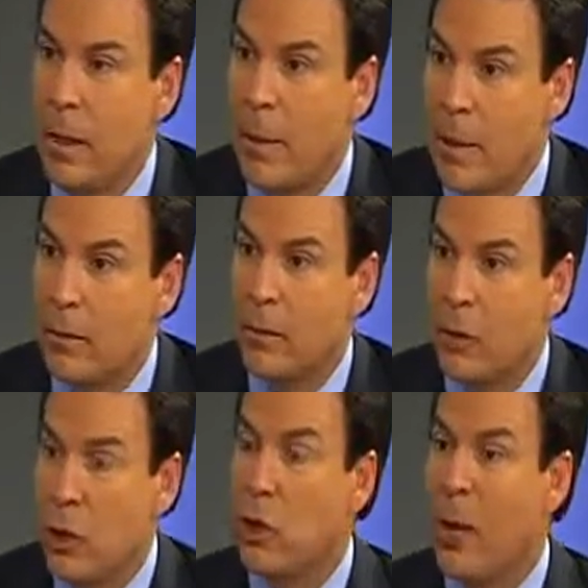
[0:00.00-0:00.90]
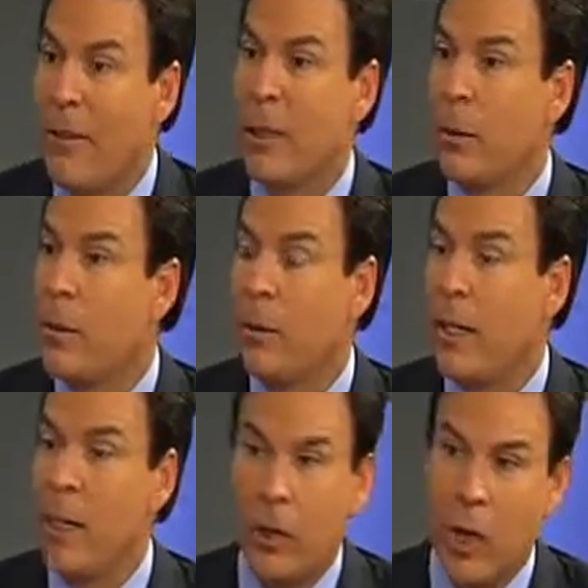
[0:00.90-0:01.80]
I mean, should you have a little bit of
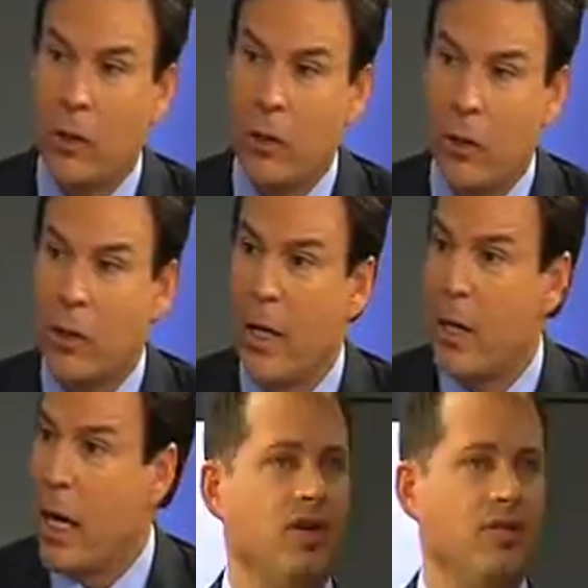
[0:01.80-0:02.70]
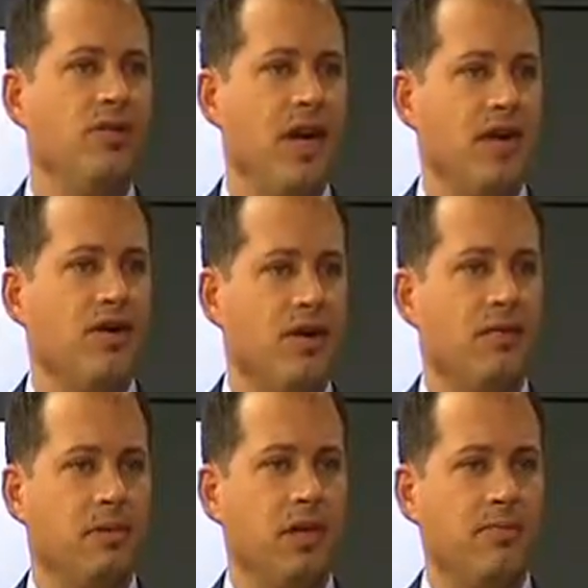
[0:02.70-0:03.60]
bleeding or no? Yeah, you're saying gonna, yeah, you're going to
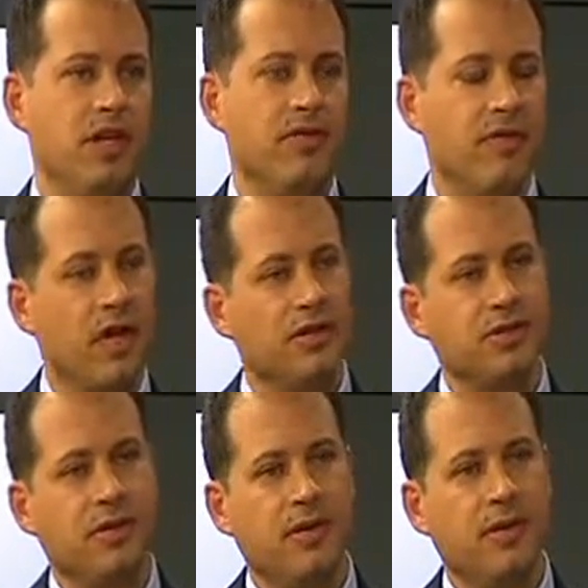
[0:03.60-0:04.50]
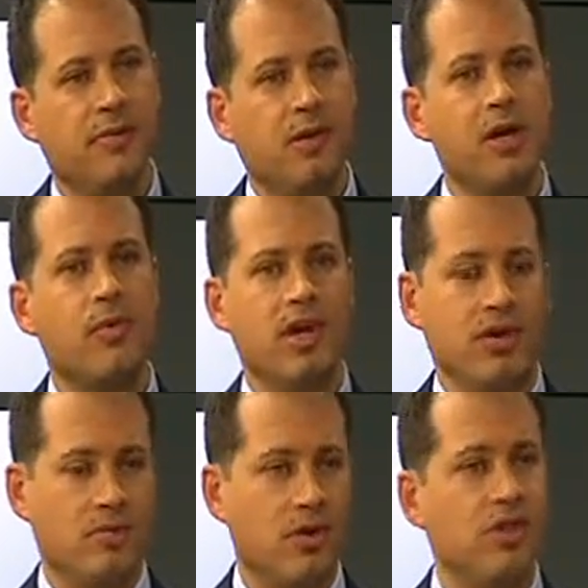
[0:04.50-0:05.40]
bleed when you floss, but when
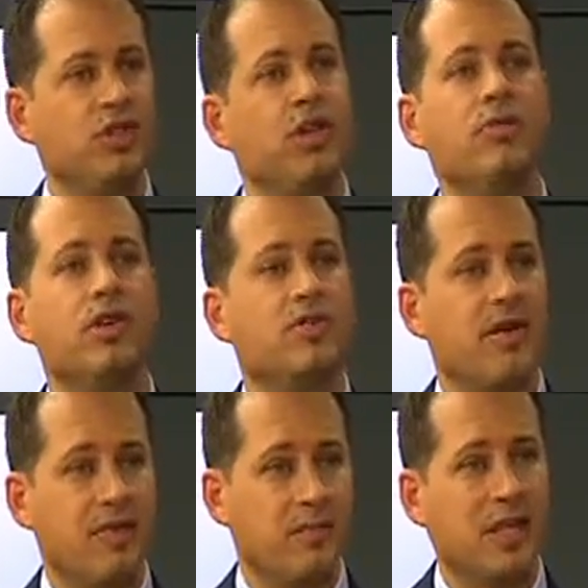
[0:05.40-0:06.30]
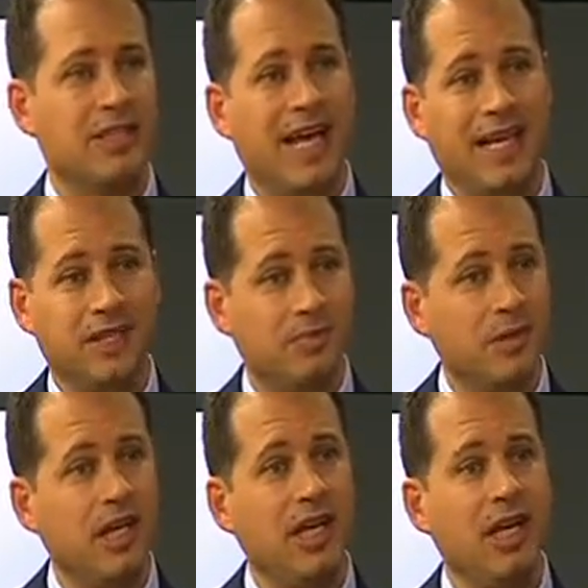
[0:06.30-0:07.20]
you're brushing, when you have spontaneous
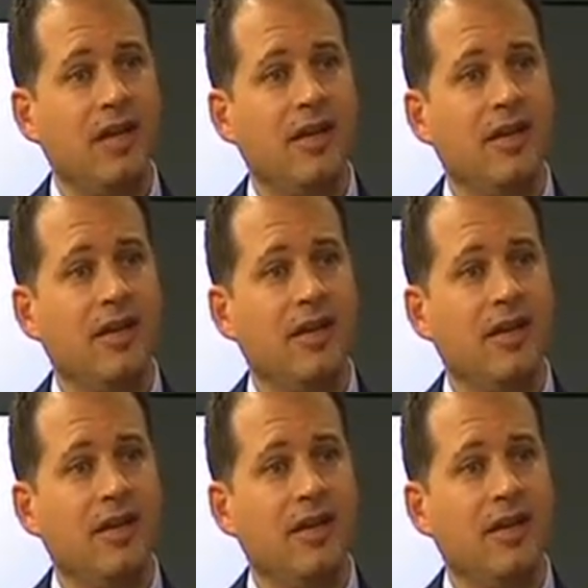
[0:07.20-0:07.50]
bleeding,